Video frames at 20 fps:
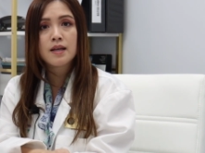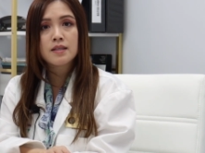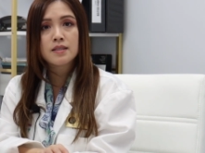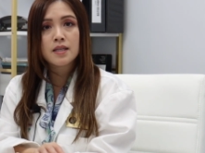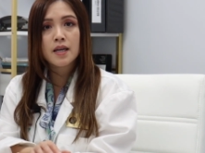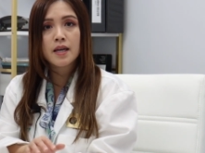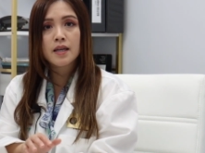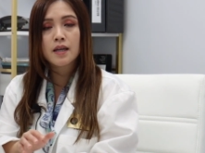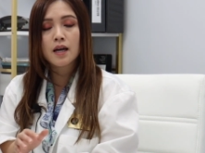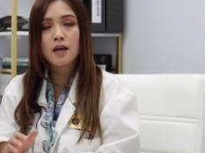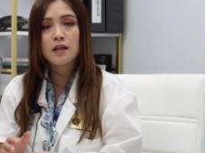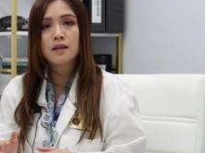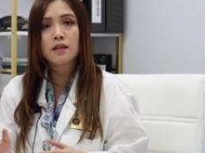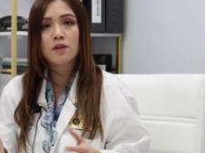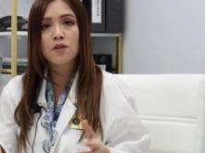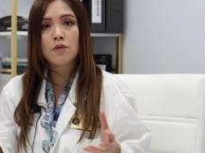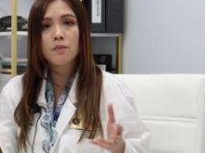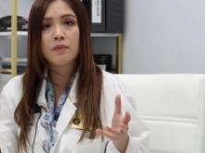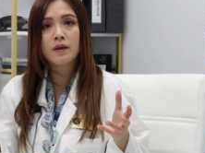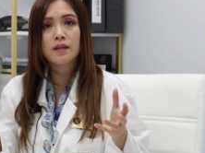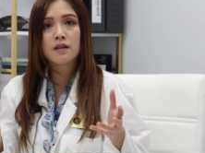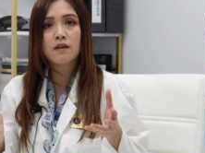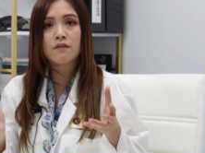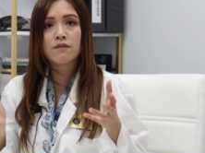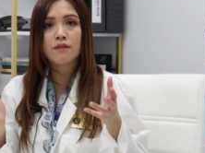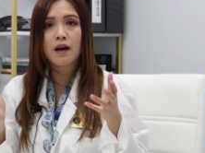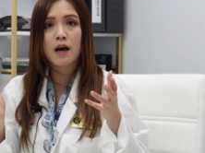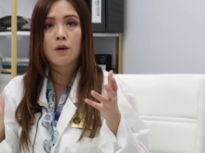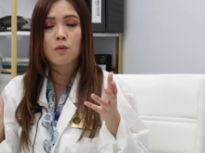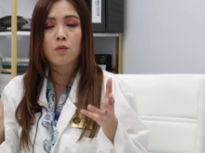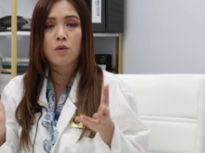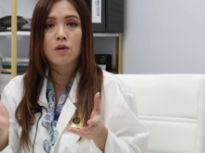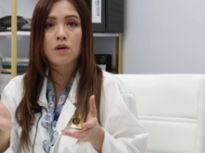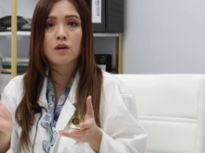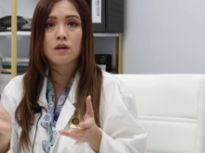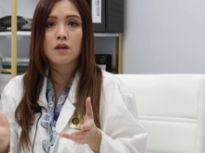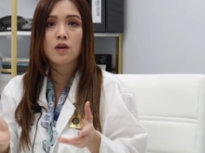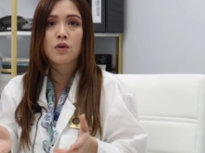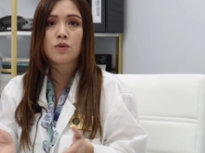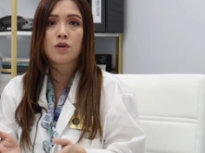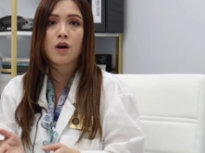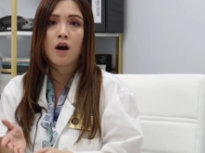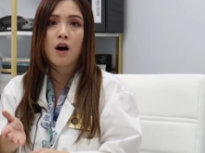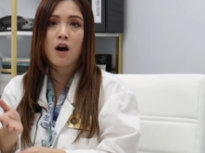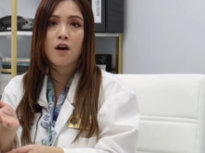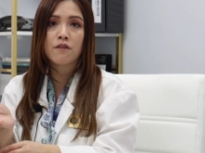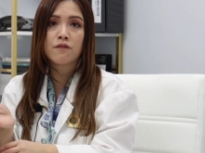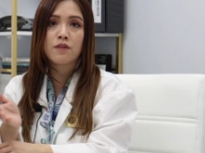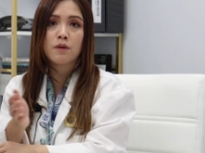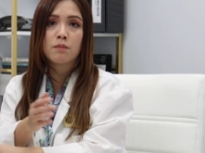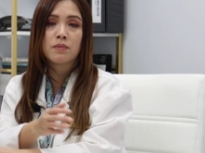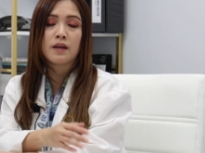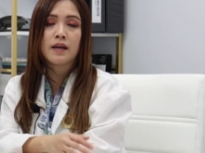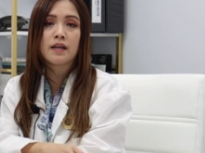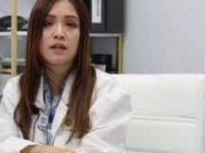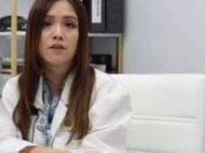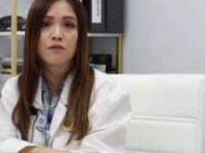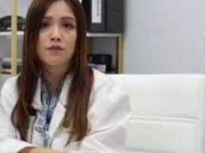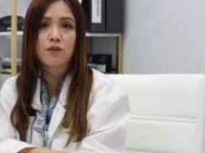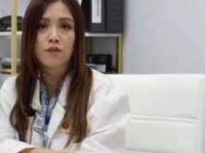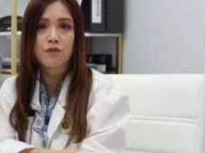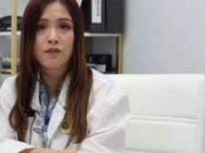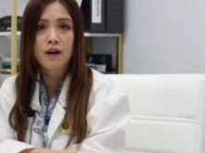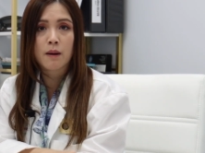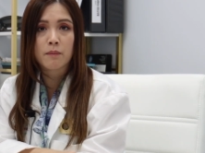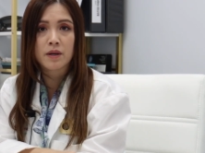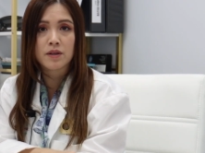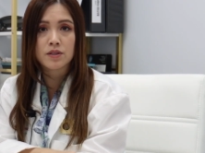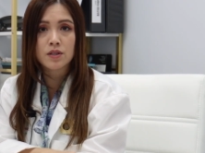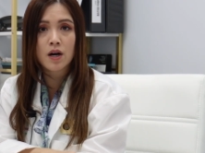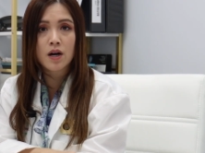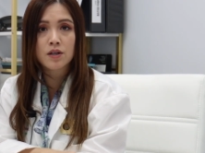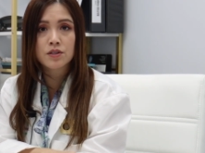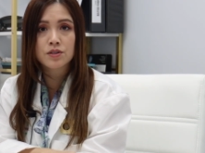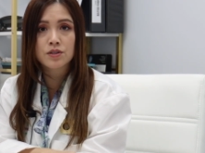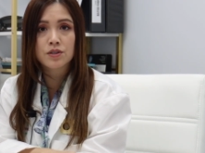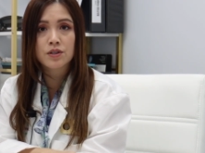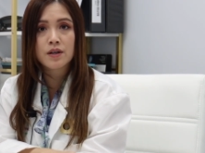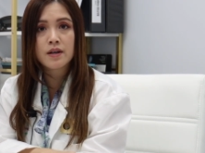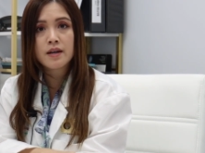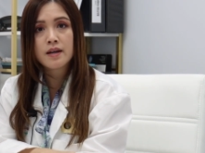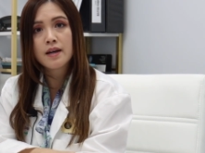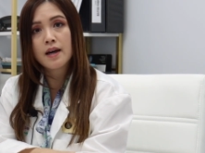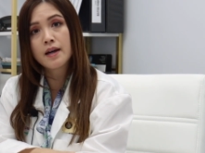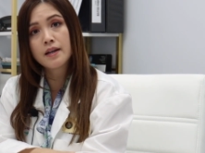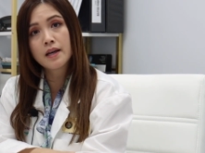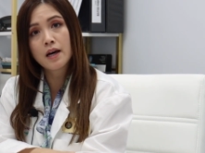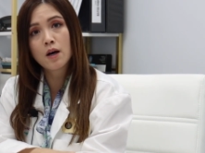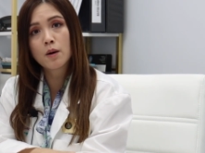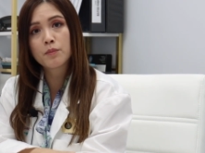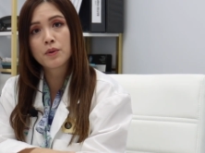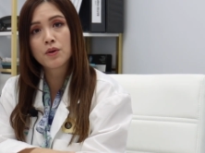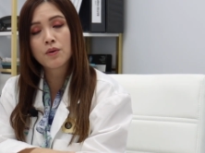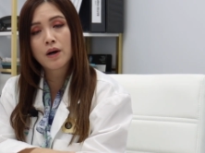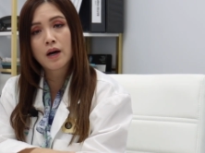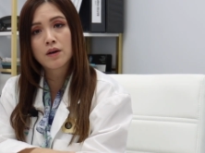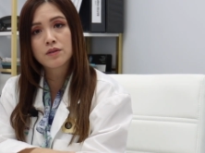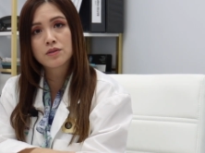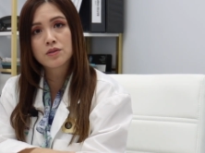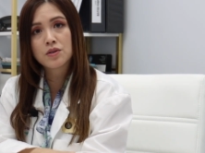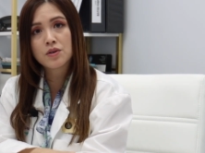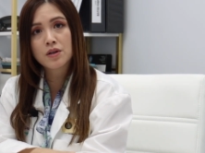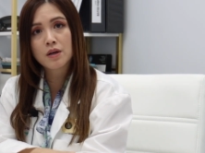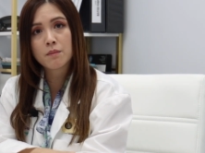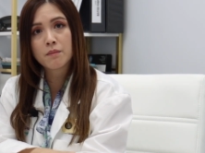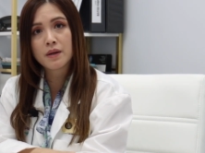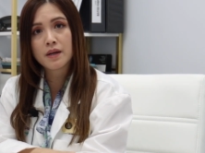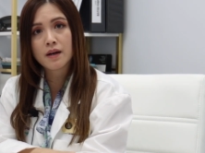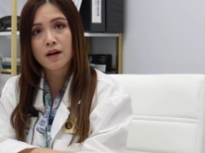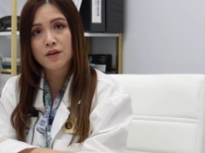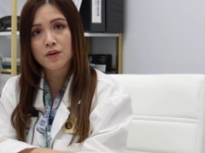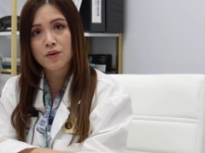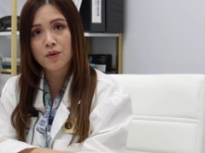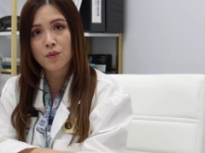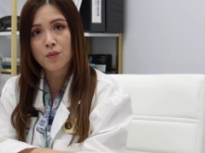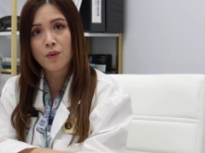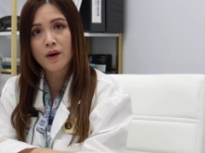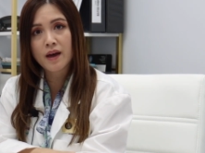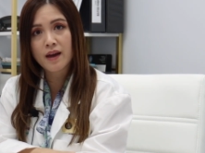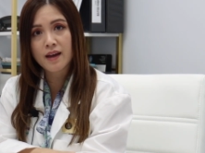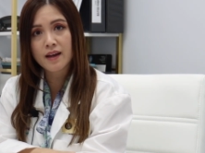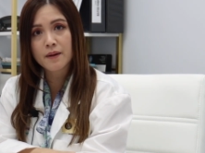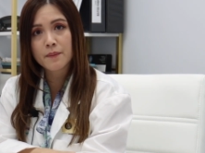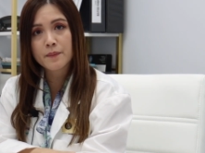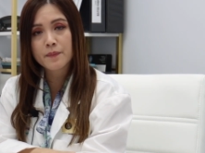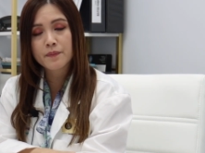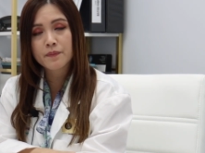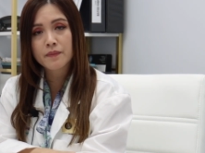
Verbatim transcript: take a little bit of that workload off the plate of your family doctor and help you out so you can be on your way.